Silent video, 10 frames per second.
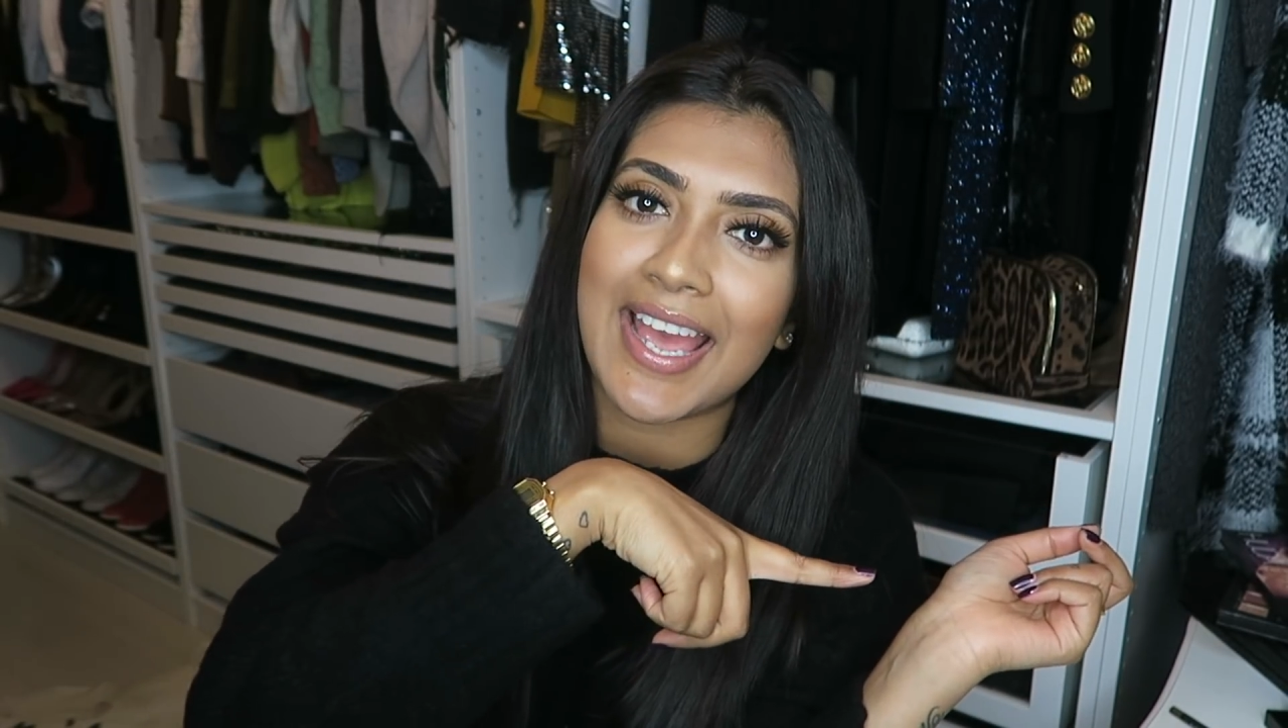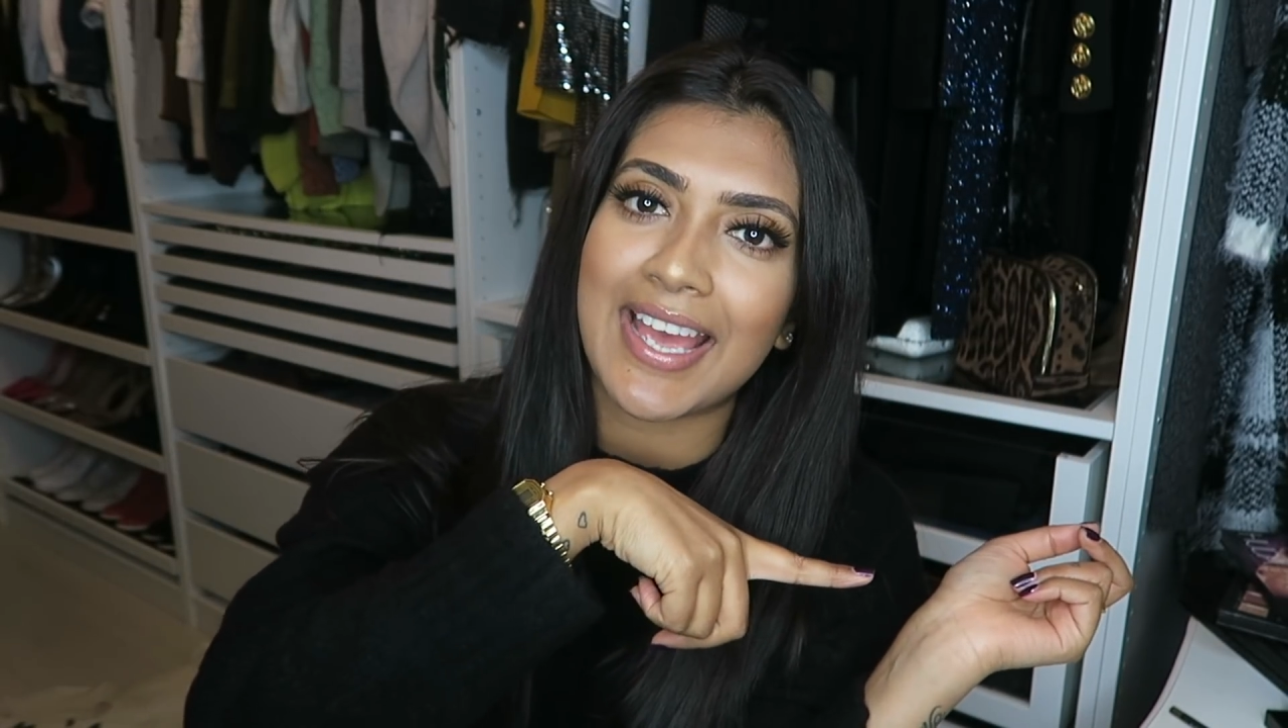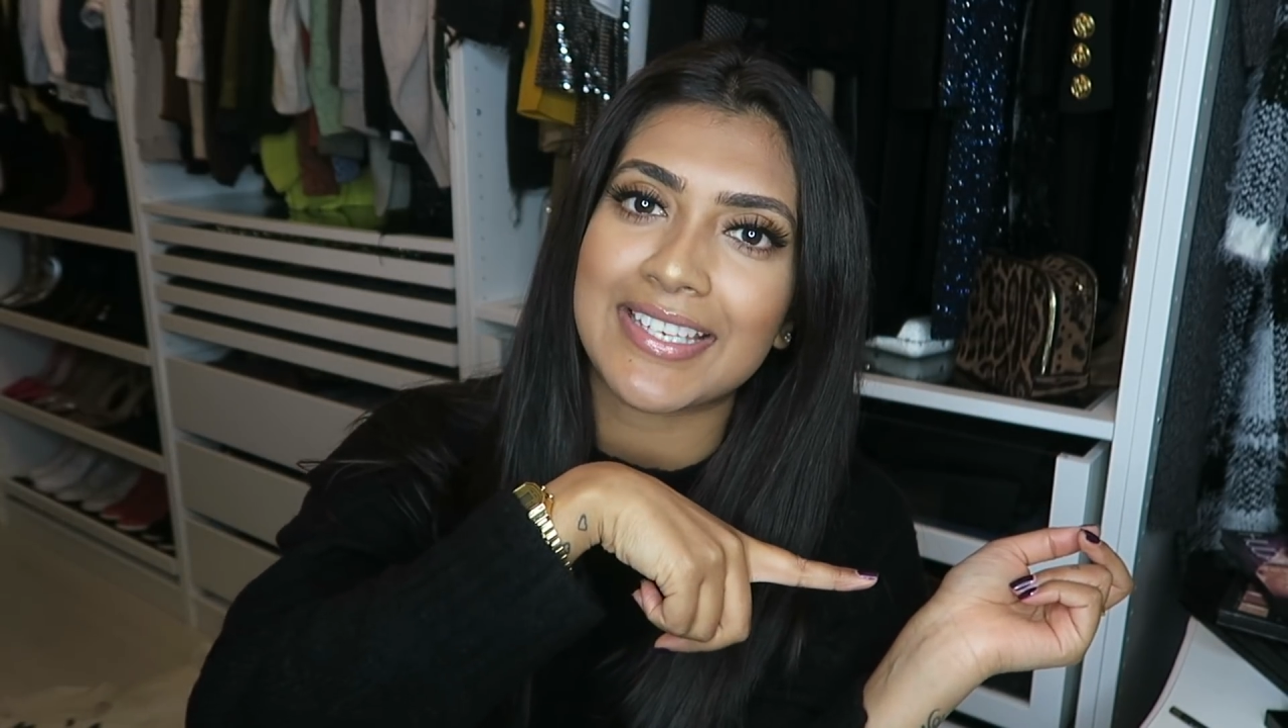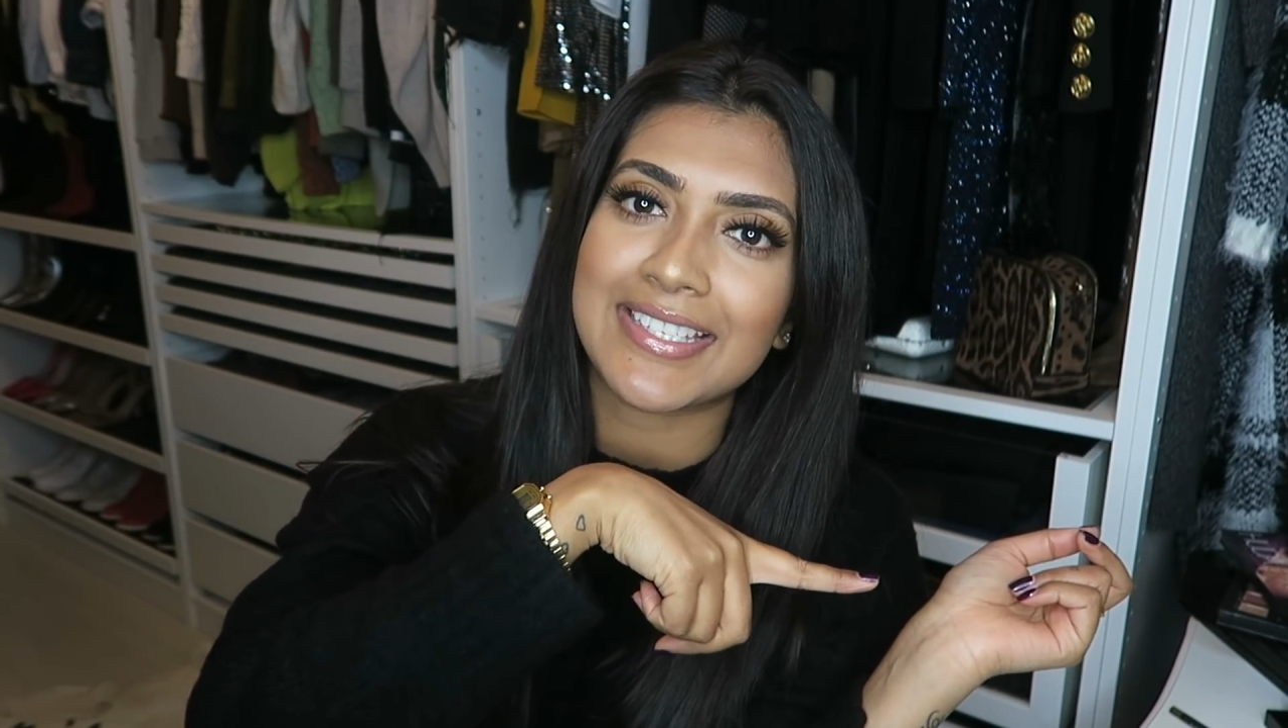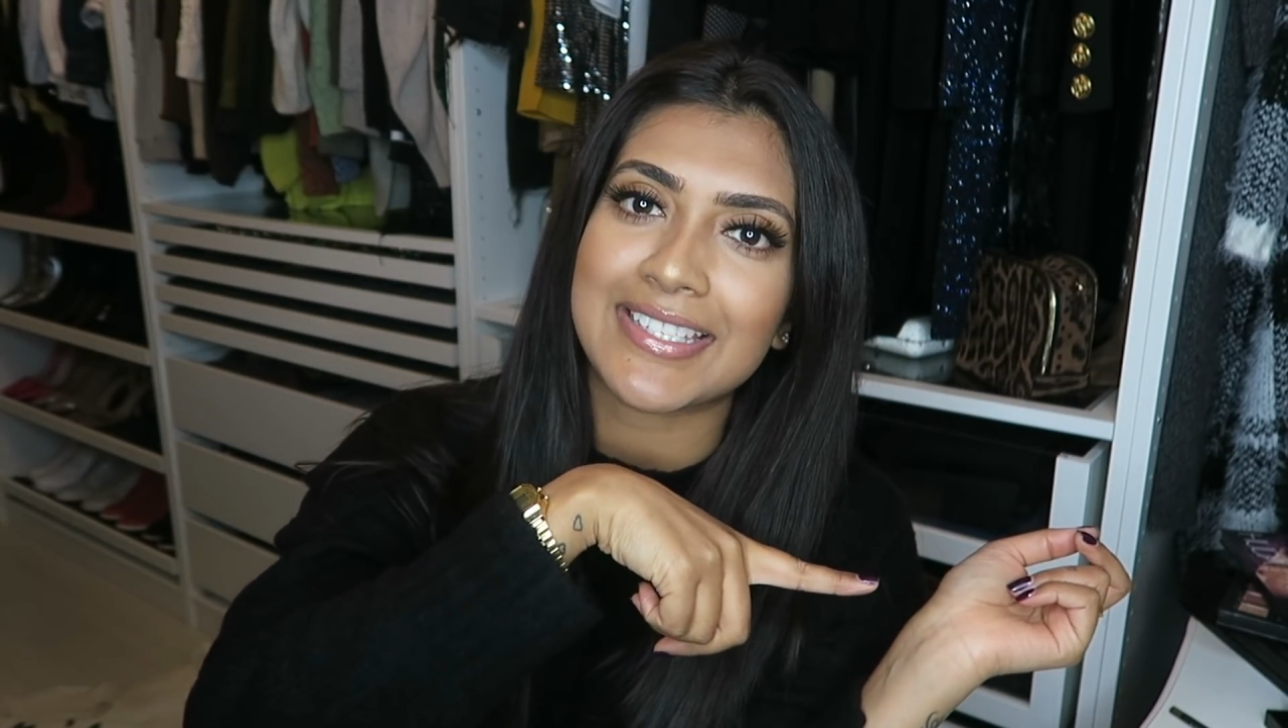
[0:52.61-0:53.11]

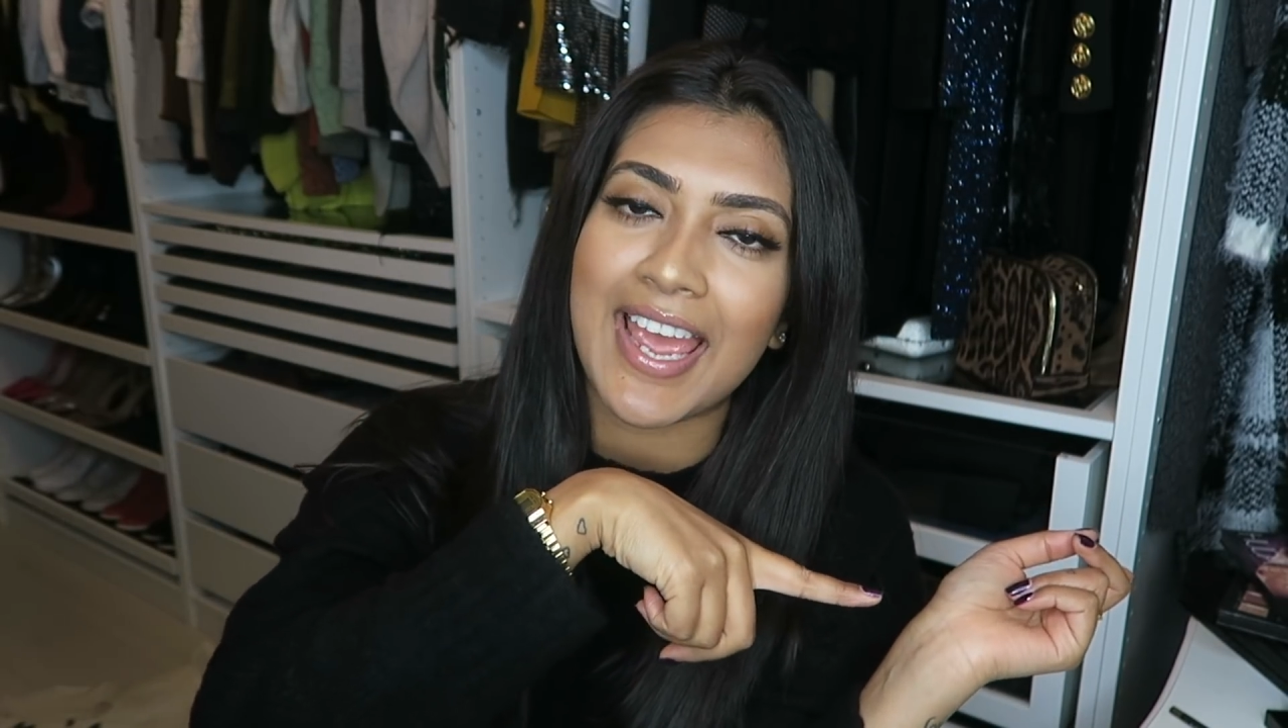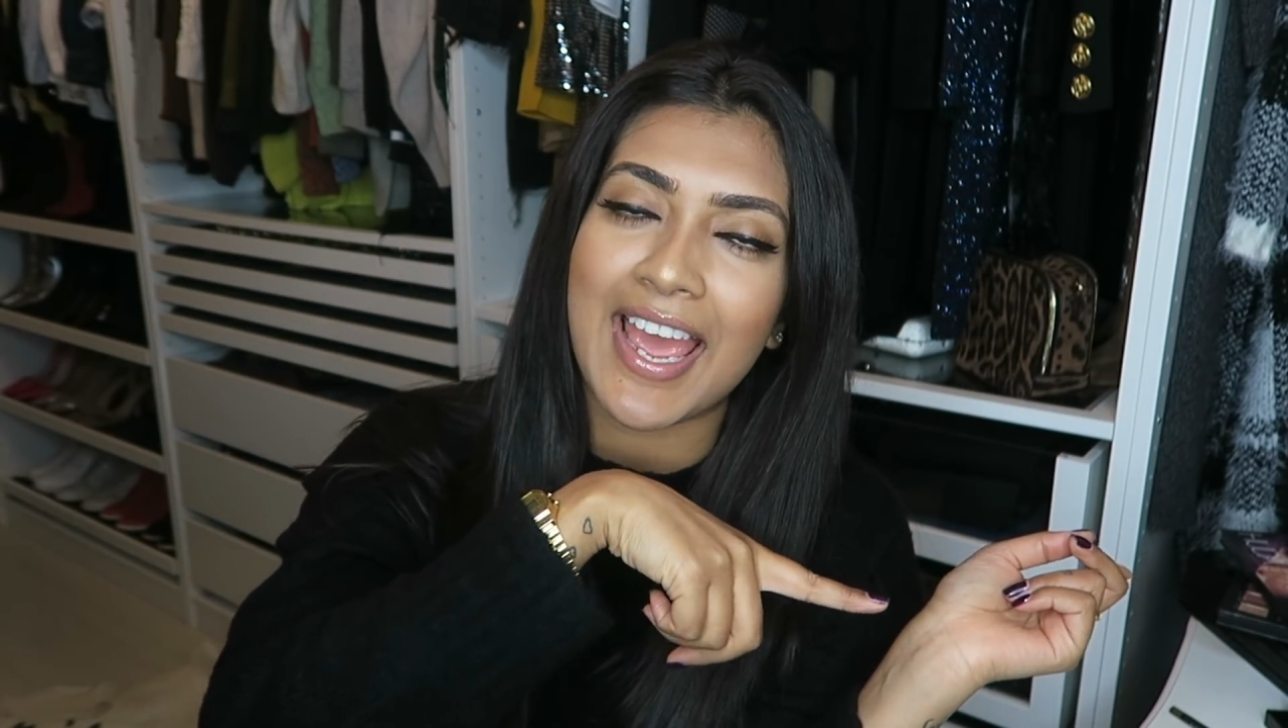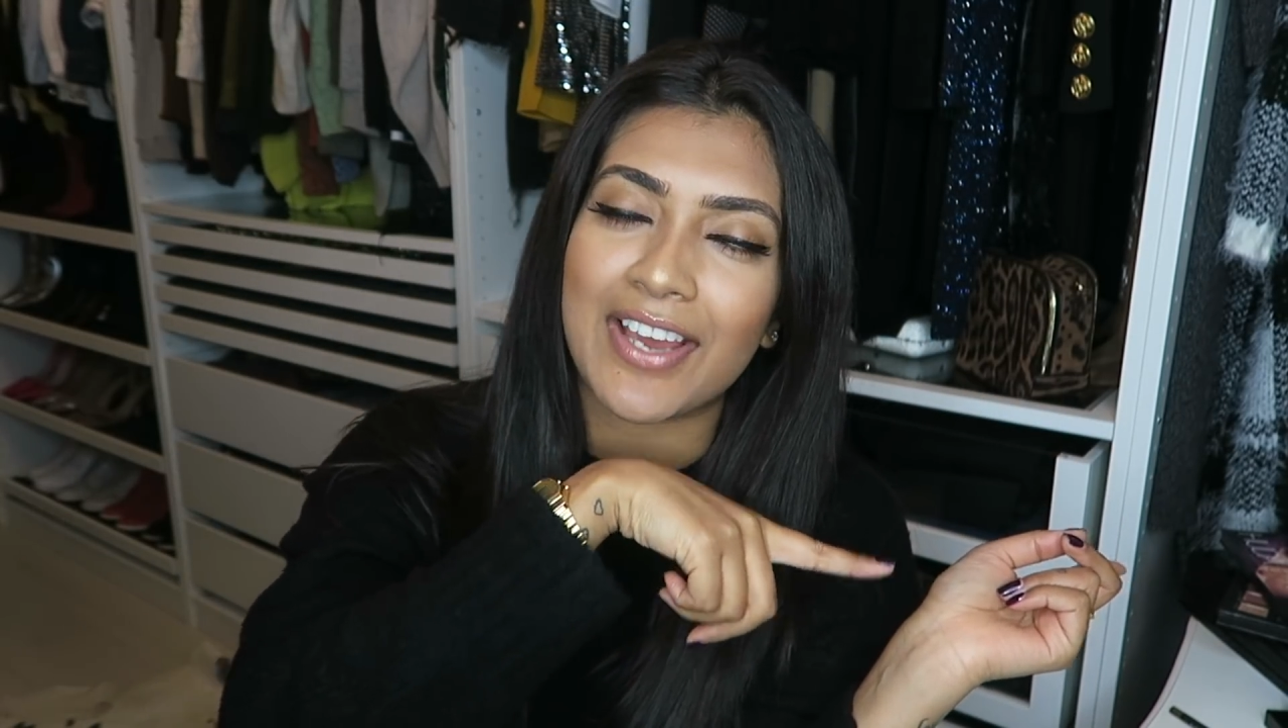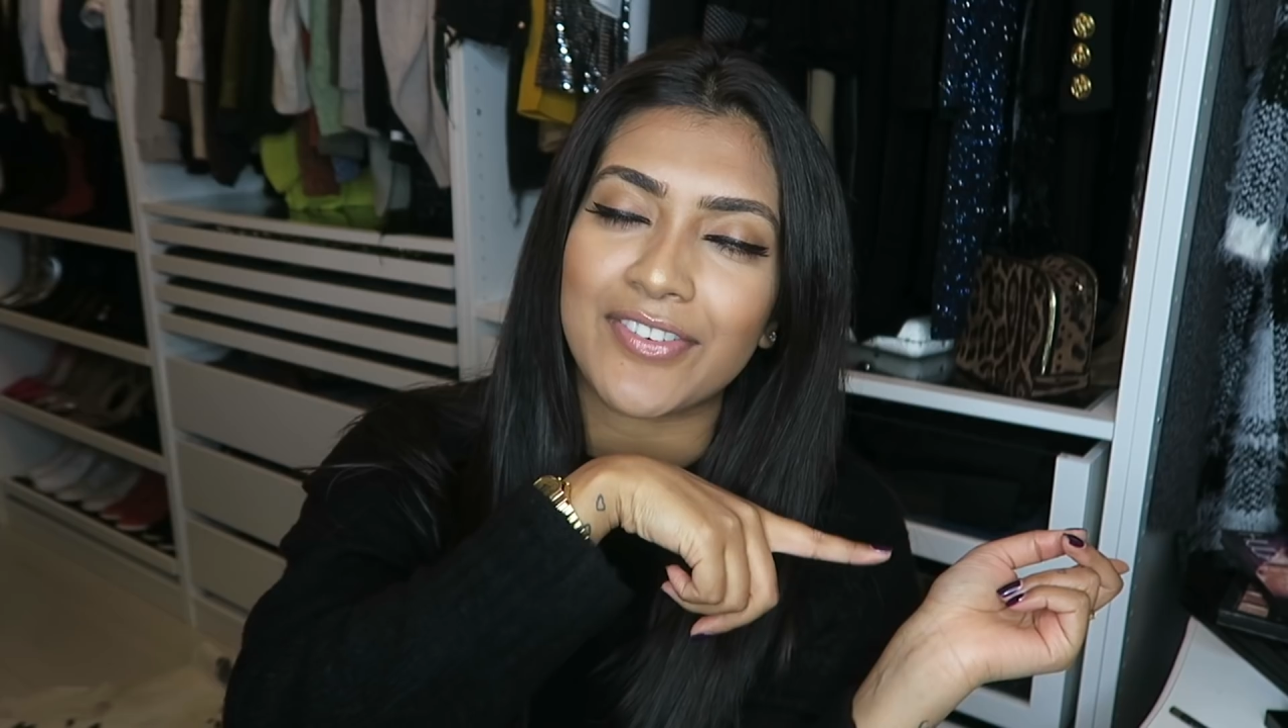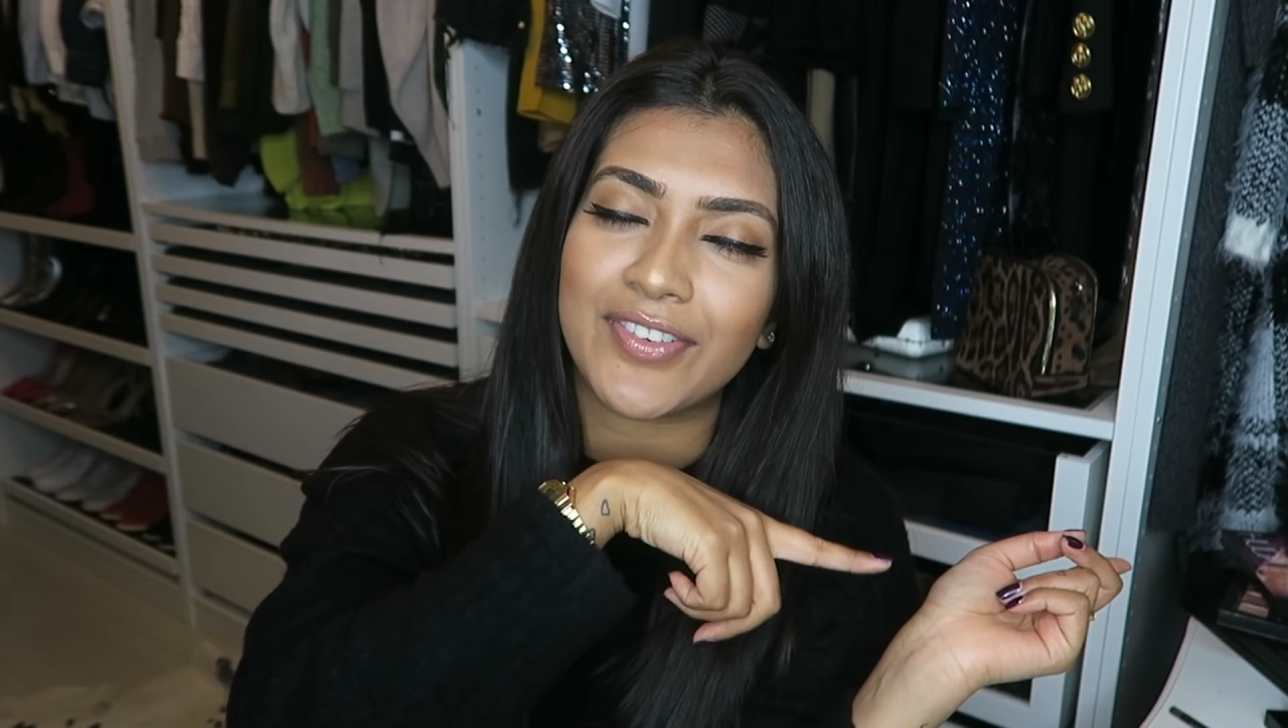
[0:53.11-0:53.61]
and
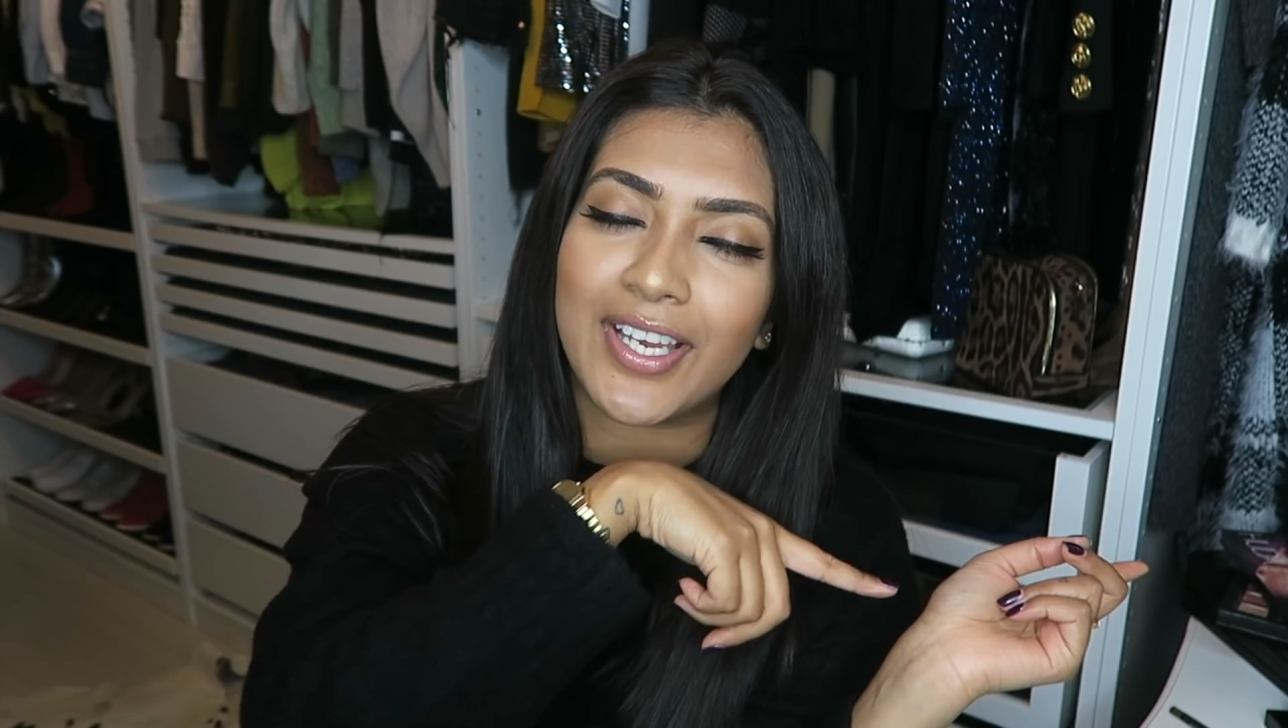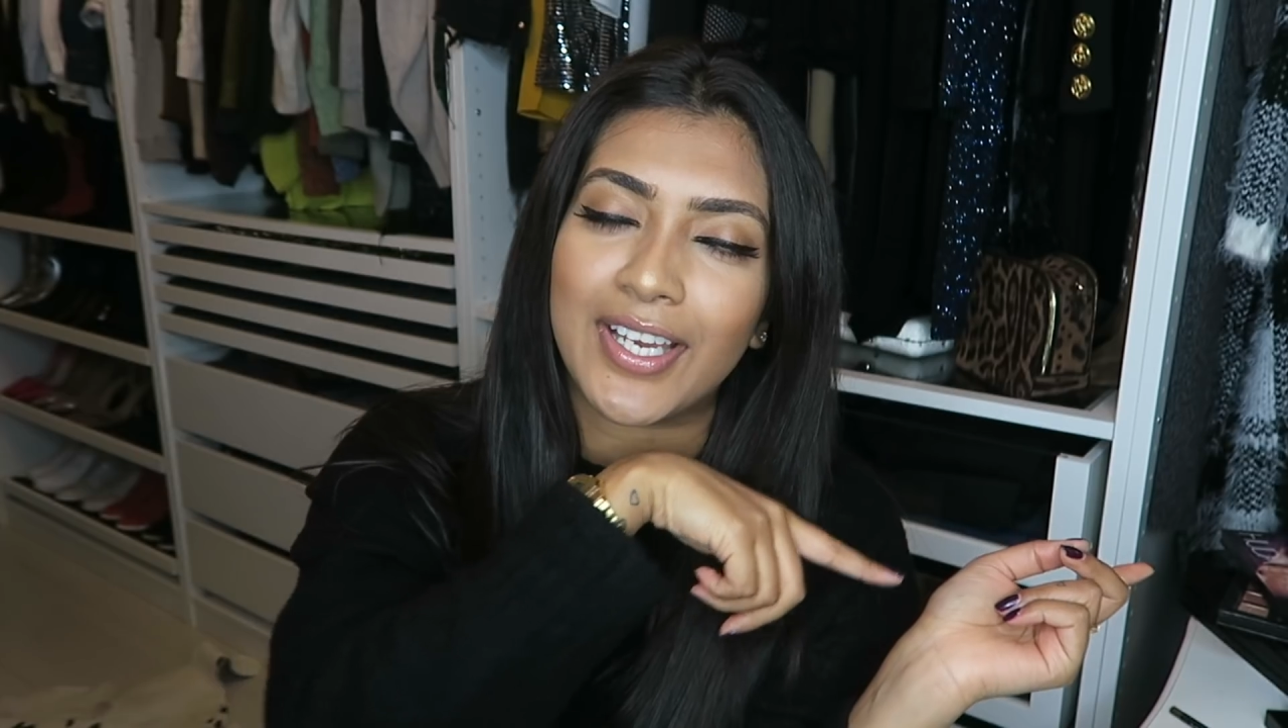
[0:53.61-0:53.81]
have